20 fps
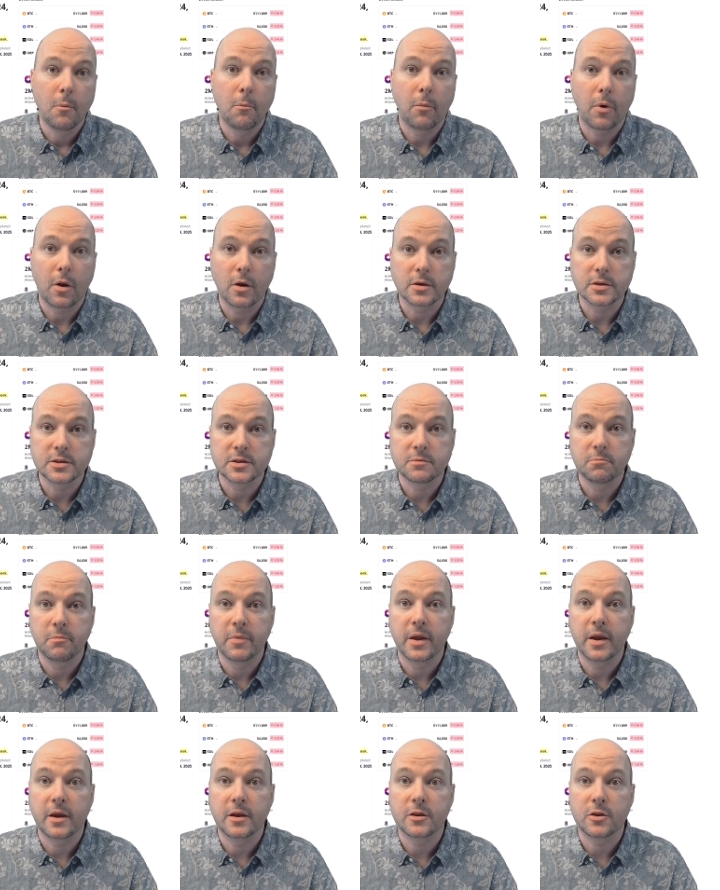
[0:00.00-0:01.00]
Plus,
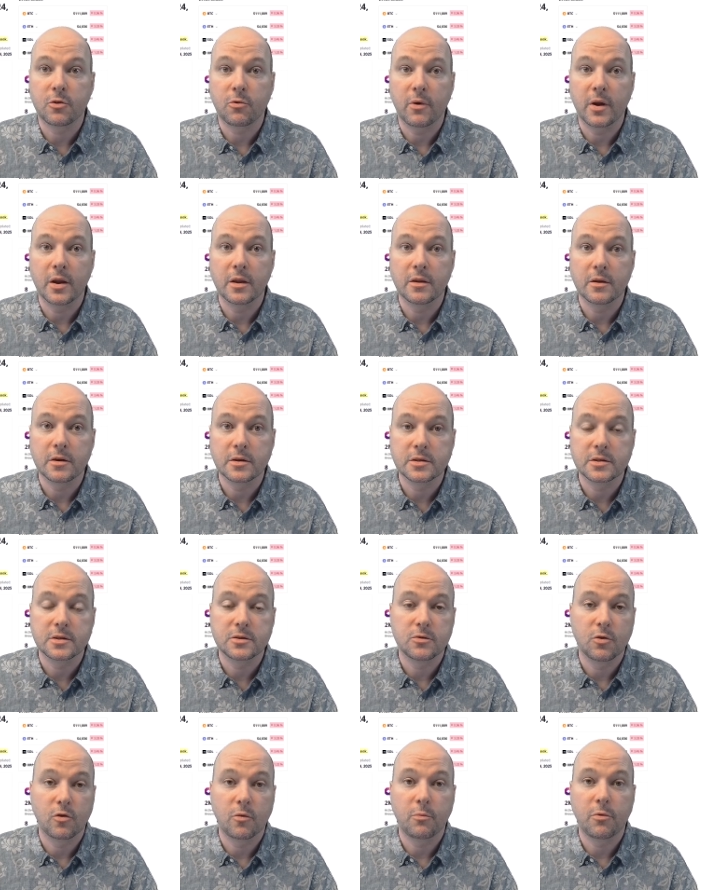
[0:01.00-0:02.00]
big traders
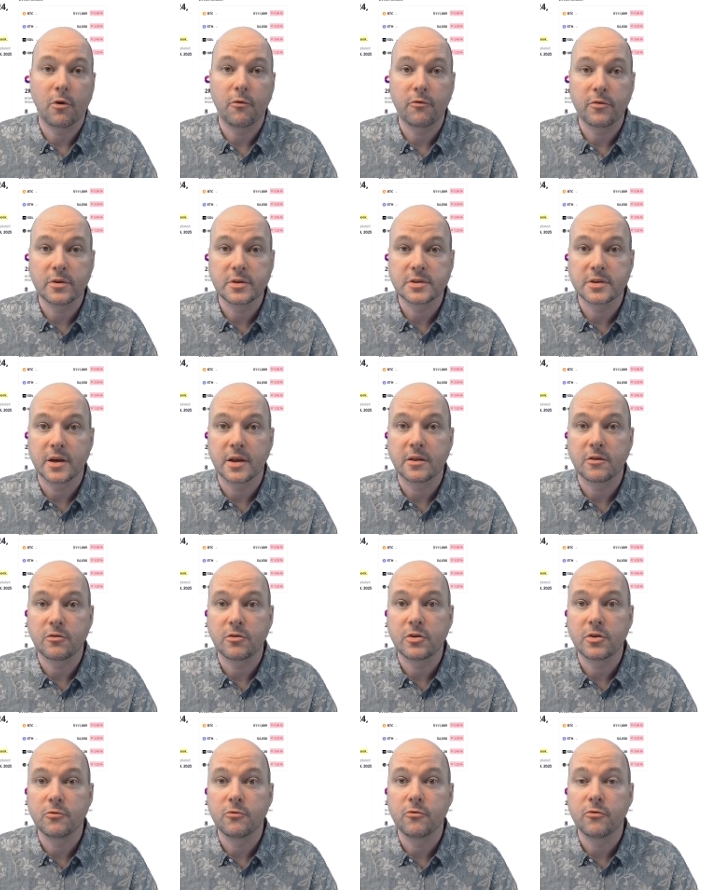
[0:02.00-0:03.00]
took profits and
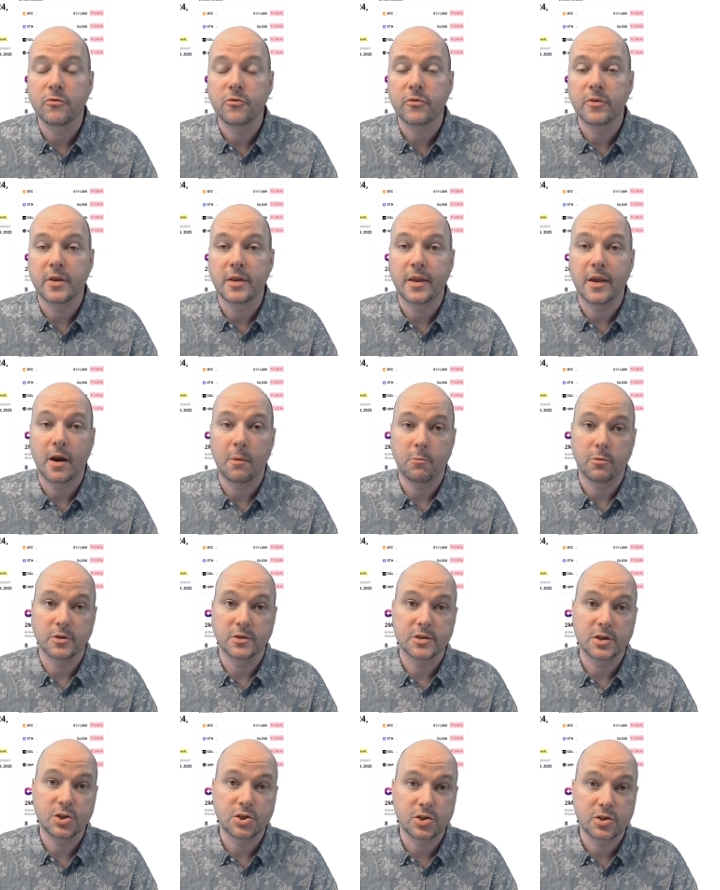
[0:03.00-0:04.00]
reduced their
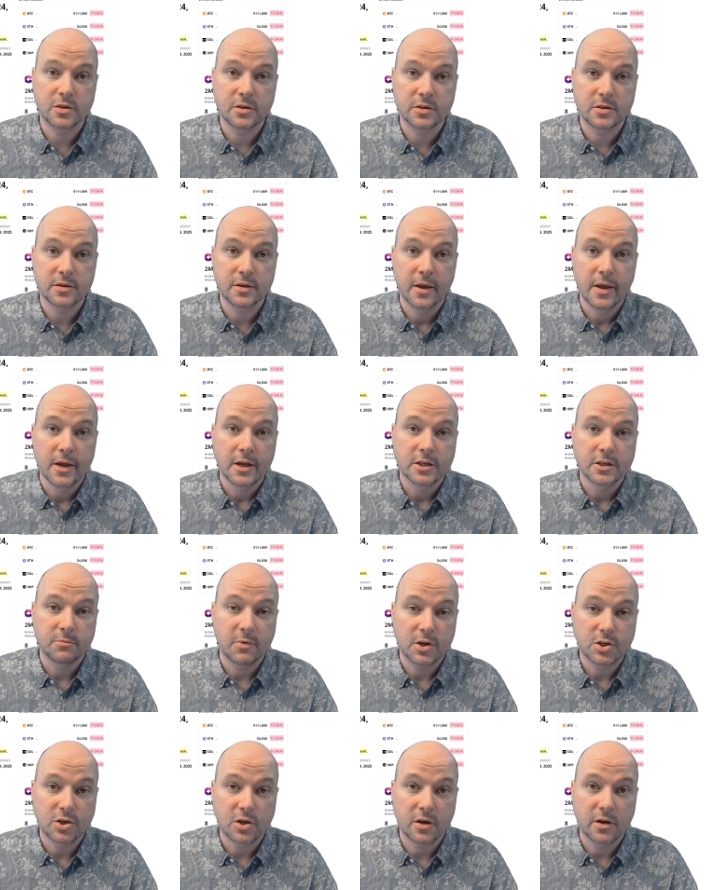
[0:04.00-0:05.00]
positions,
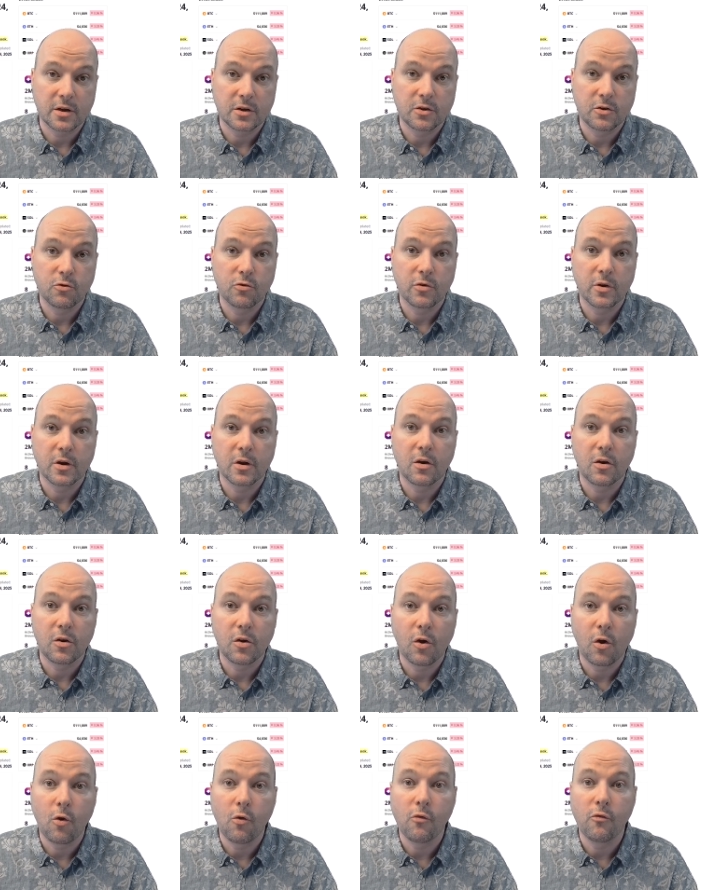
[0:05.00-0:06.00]
especially during
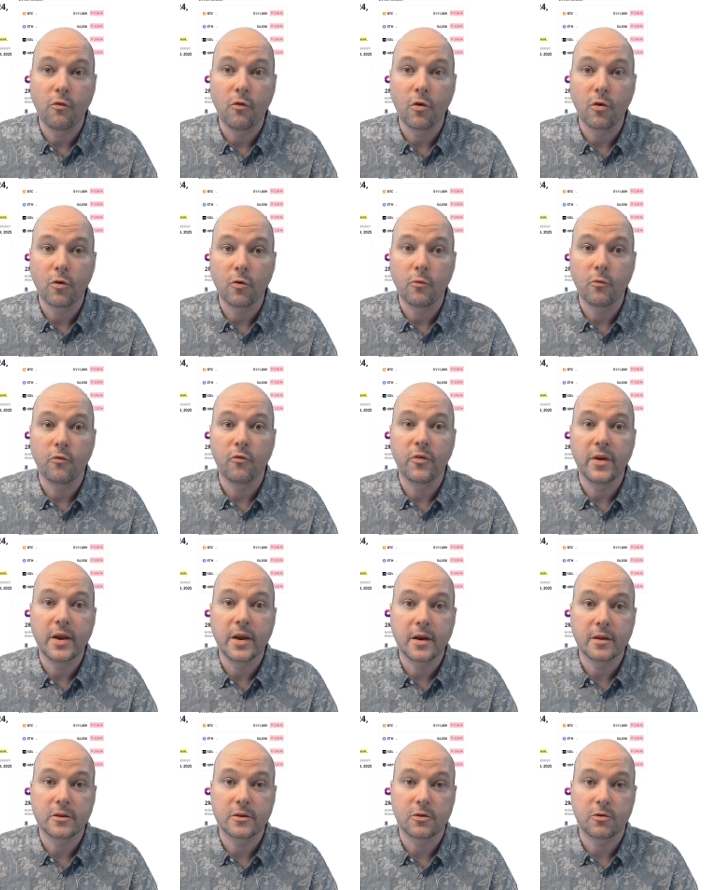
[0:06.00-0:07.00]
low volume
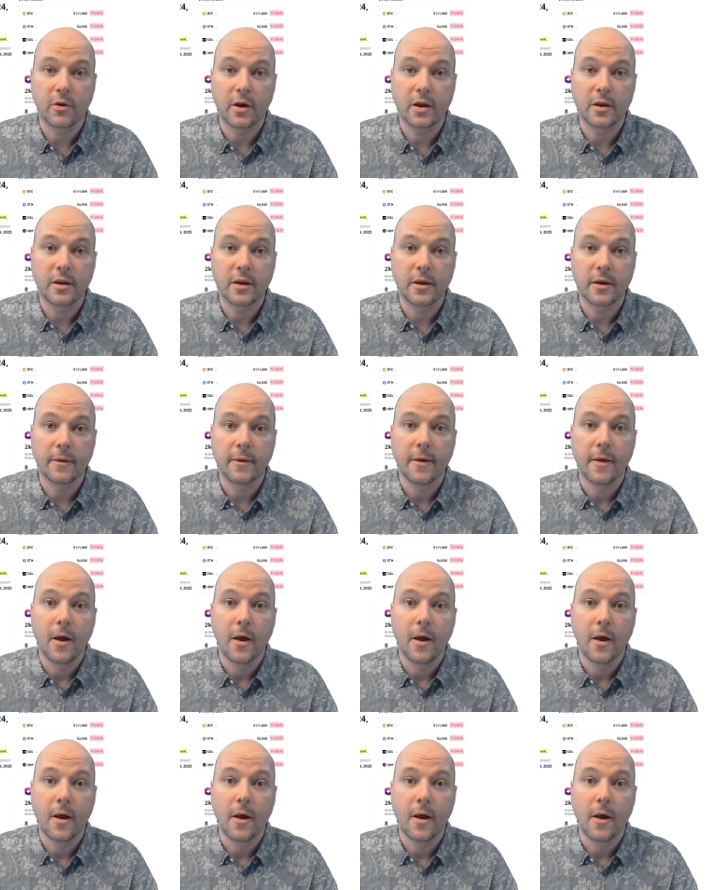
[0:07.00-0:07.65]
weekend trading